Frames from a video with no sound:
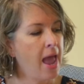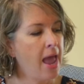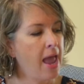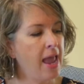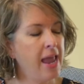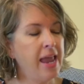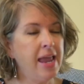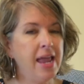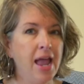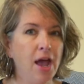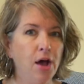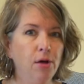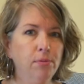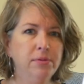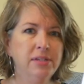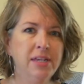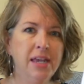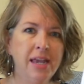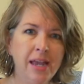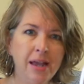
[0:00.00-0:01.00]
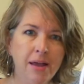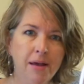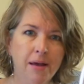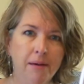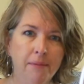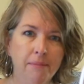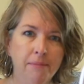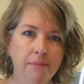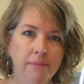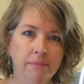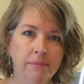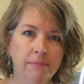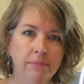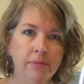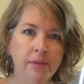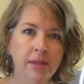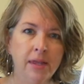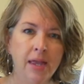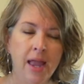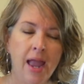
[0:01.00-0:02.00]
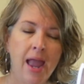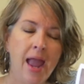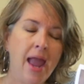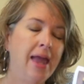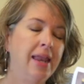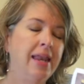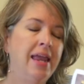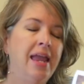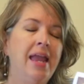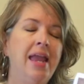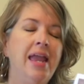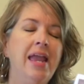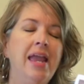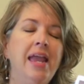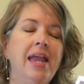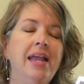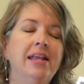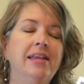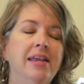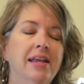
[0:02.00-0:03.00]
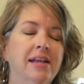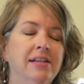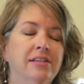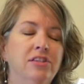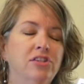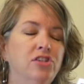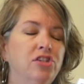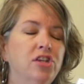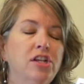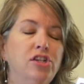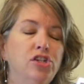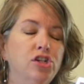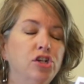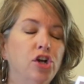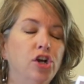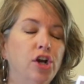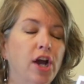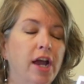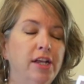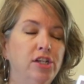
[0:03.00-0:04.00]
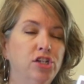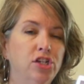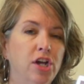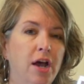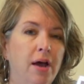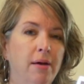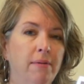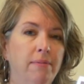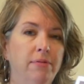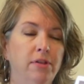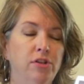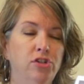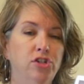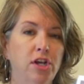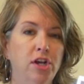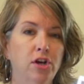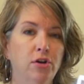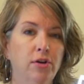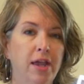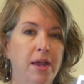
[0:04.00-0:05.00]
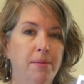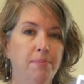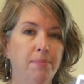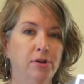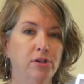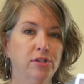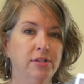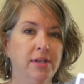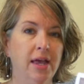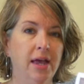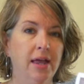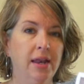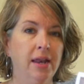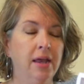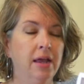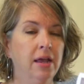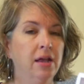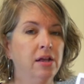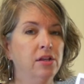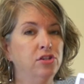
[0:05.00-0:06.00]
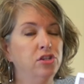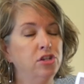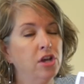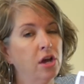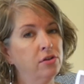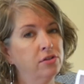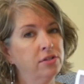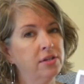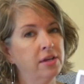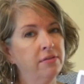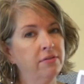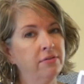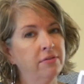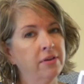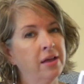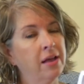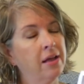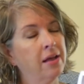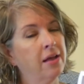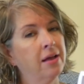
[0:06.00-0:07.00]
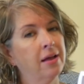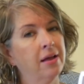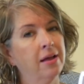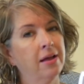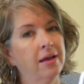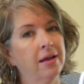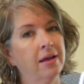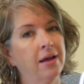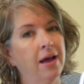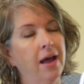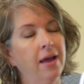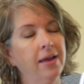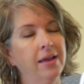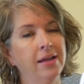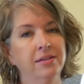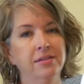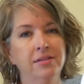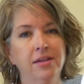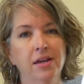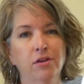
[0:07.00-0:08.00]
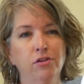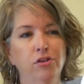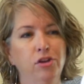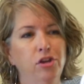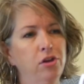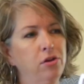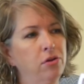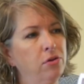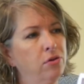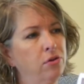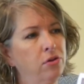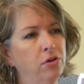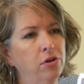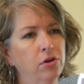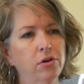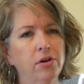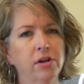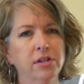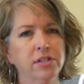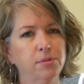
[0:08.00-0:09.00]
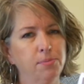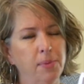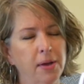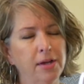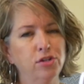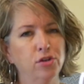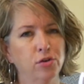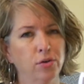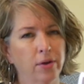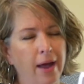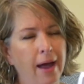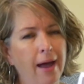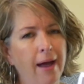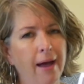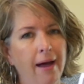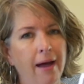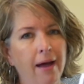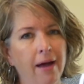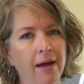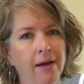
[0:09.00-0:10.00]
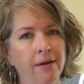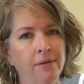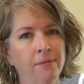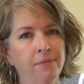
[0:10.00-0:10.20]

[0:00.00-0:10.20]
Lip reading: He helped him. And he did such a great job. The jailkeeper said, Joseph, I can tell you, you're a special guy.